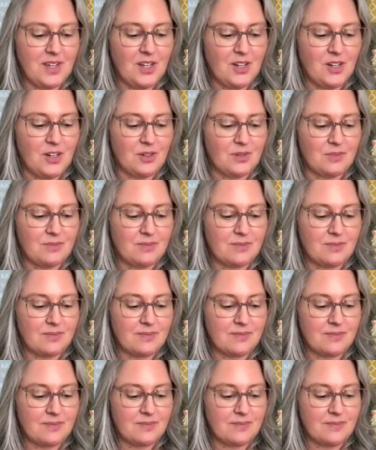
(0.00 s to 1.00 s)
you know,
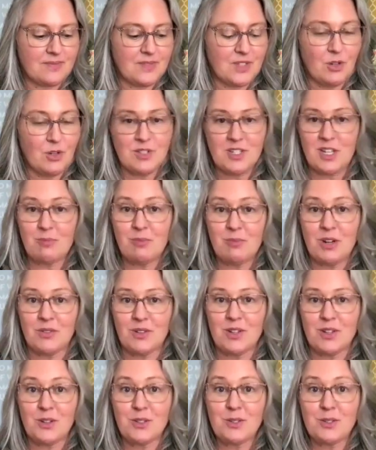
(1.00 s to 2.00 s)
don't skip
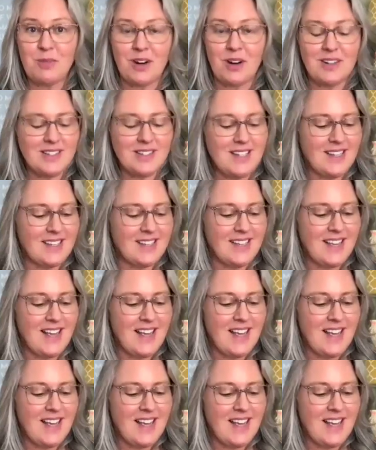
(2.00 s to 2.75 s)
over those parts.